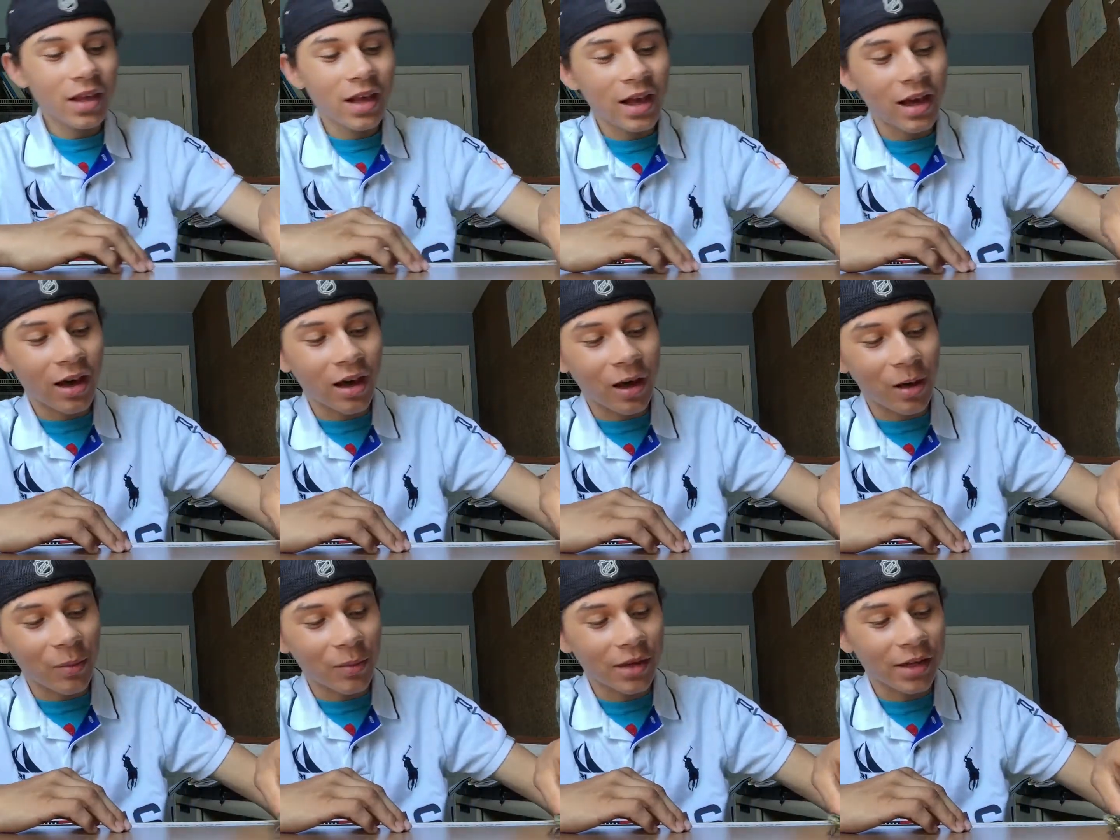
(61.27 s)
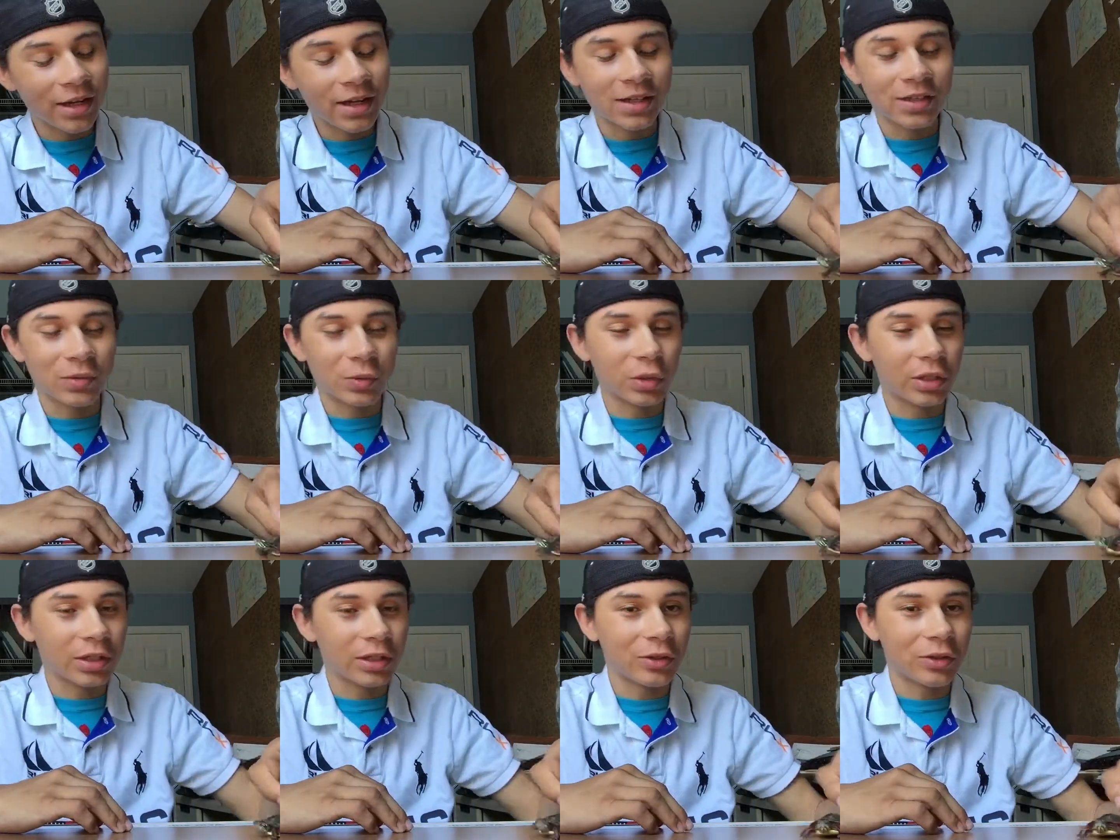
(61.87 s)
it is
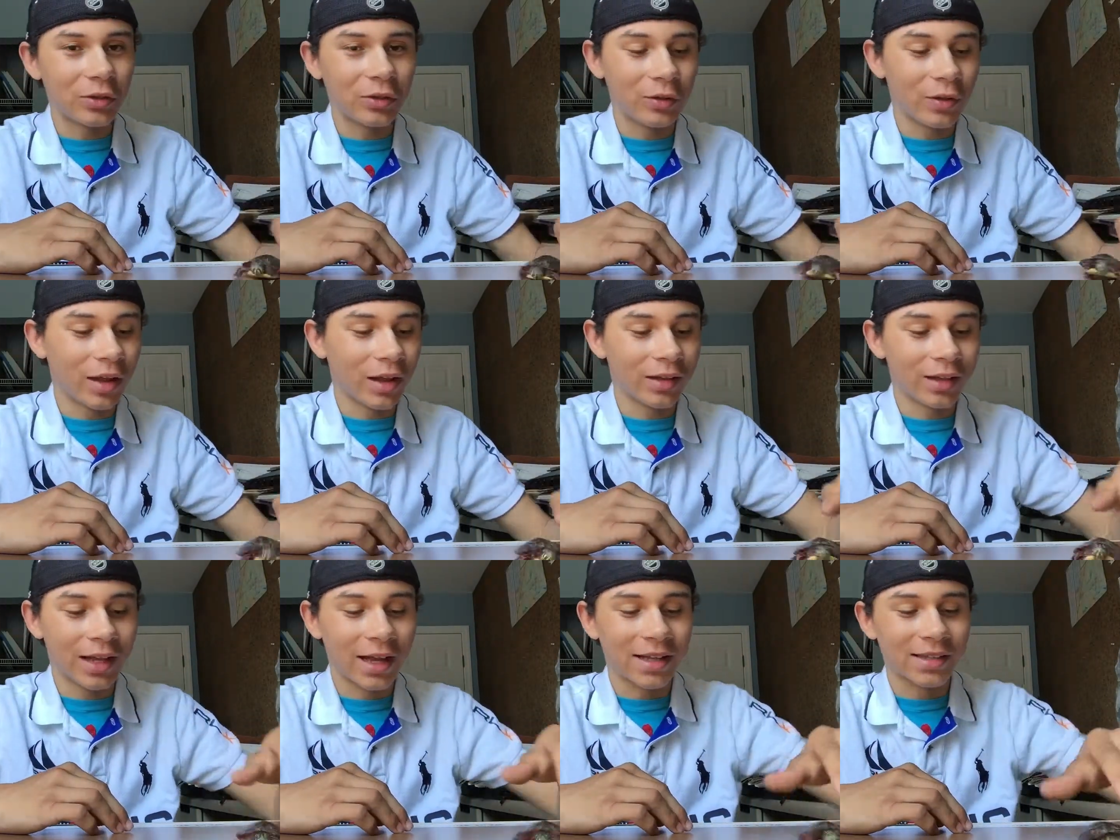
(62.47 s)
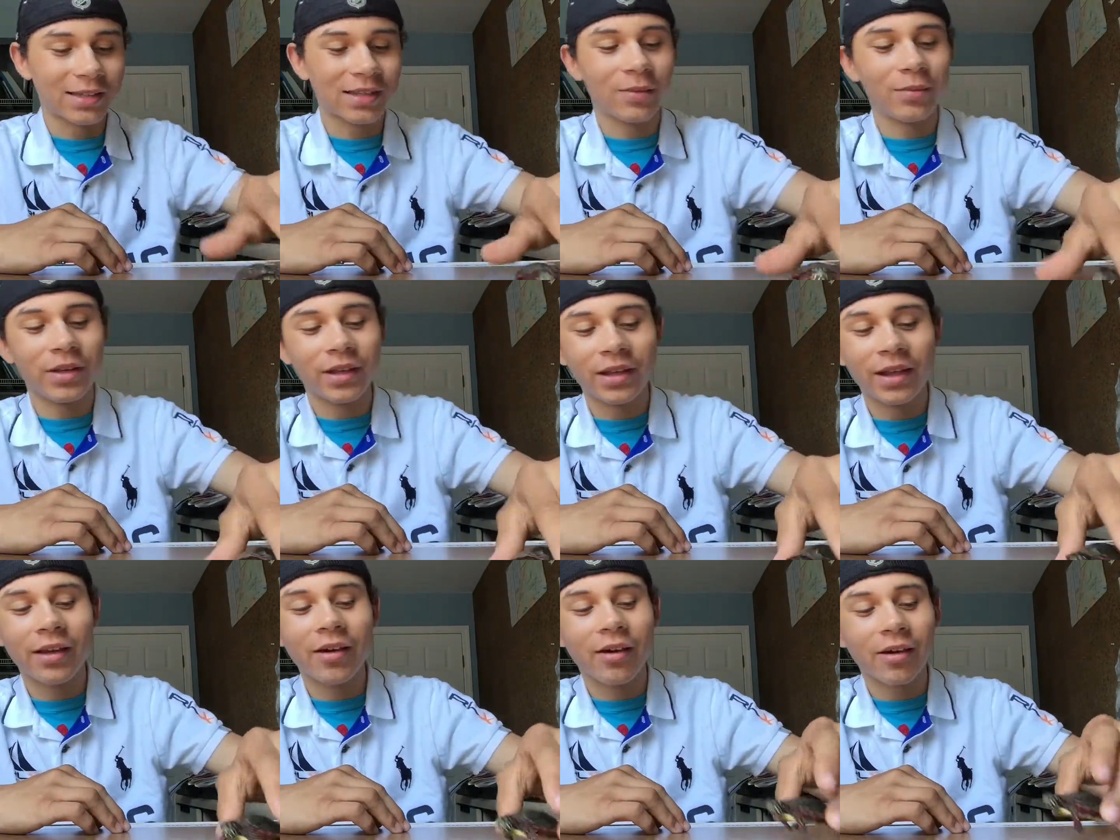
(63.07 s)
really cool while it lasts. I mean,
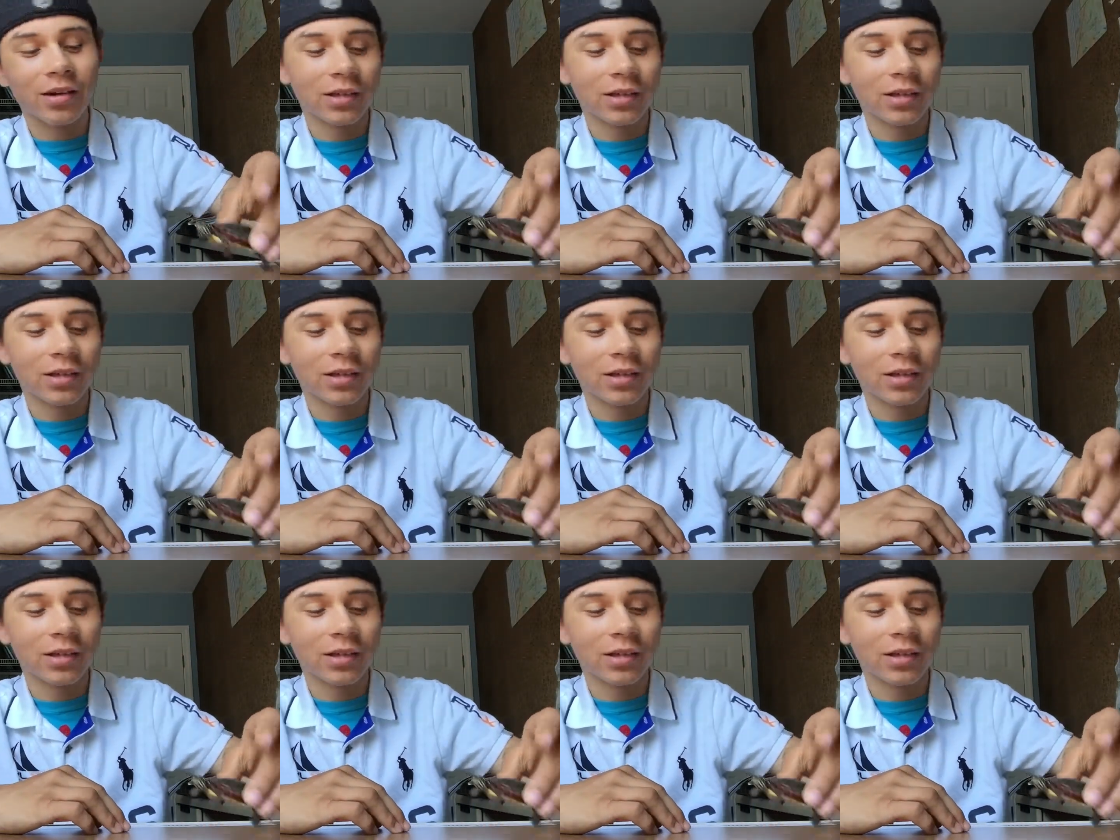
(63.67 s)
they are